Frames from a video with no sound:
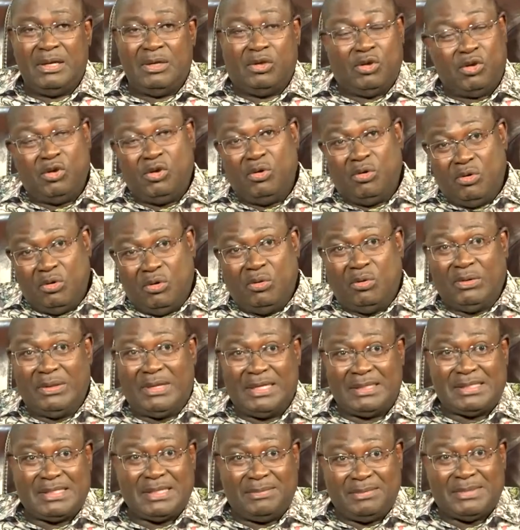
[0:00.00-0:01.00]
Do you know
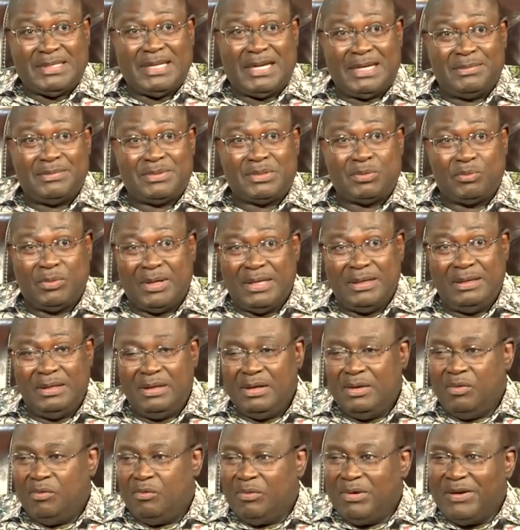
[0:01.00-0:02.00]
that sometimes when
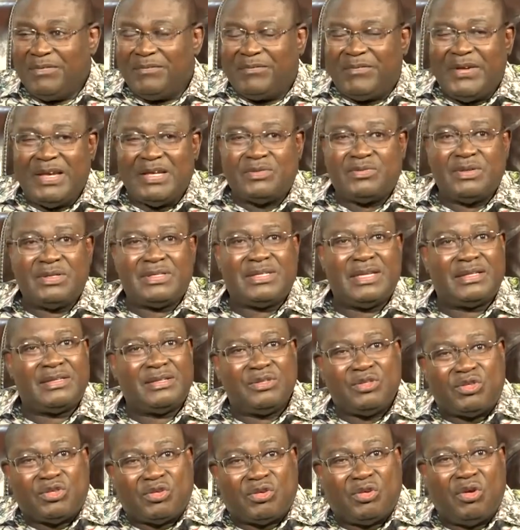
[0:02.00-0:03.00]
we are faced with
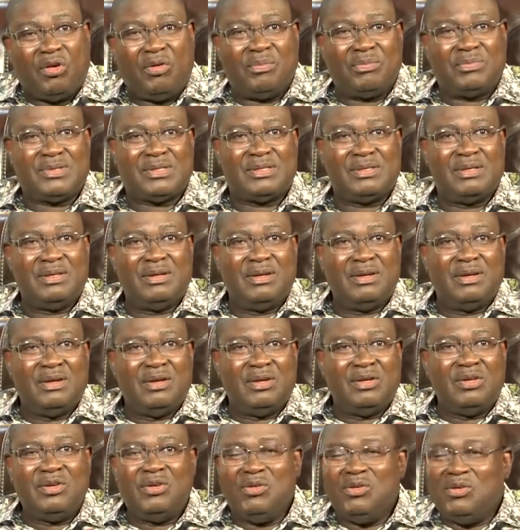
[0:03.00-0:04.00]
certain storms,
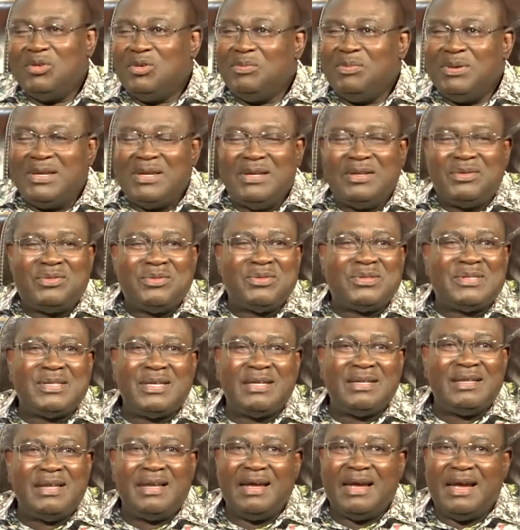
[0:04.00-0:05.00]
you begin to
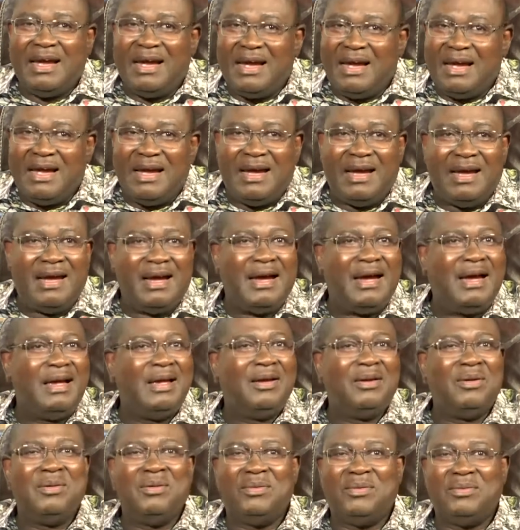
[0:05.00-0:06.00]
sing the
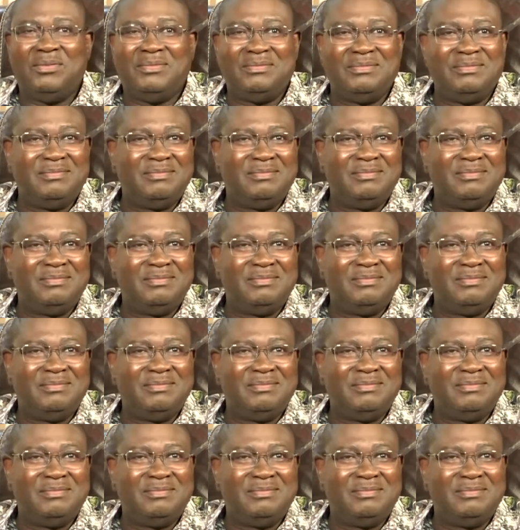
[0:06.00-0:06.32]
I'm